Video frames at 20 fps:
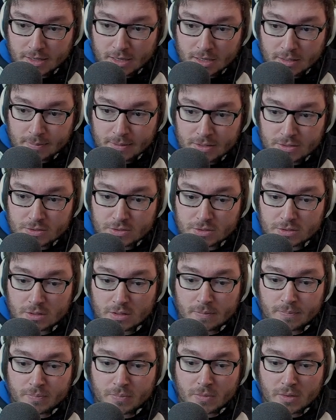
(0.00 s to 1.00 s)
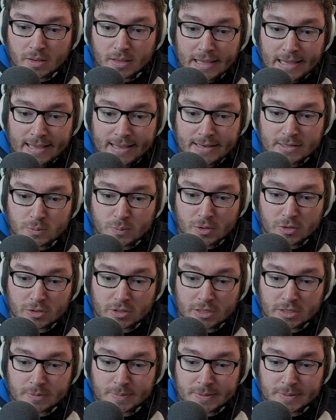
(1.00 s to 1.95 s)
enemies, and we are going to be